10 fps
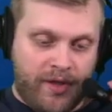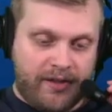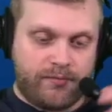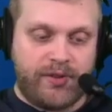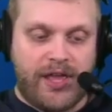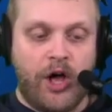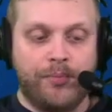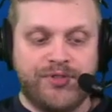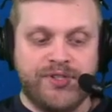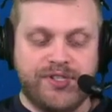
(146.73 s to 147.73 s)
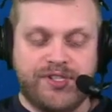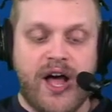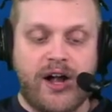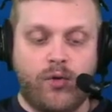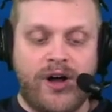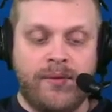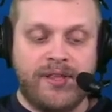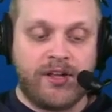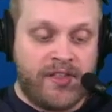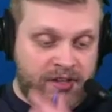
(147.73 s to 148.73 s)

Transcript: like really helps his stock quite a bit there.